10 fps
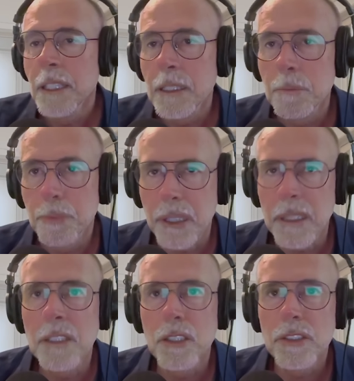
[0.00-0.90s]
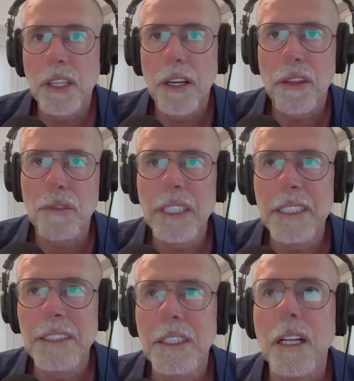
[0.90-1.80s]
"And Pringles are
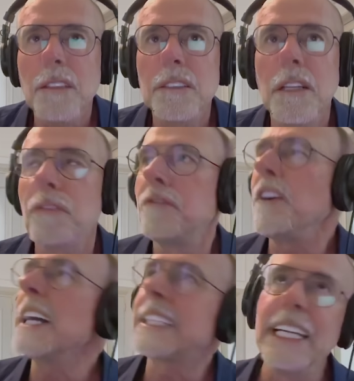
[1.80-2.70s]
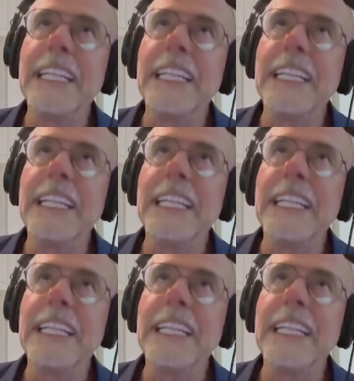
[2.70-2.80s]
$3 fucking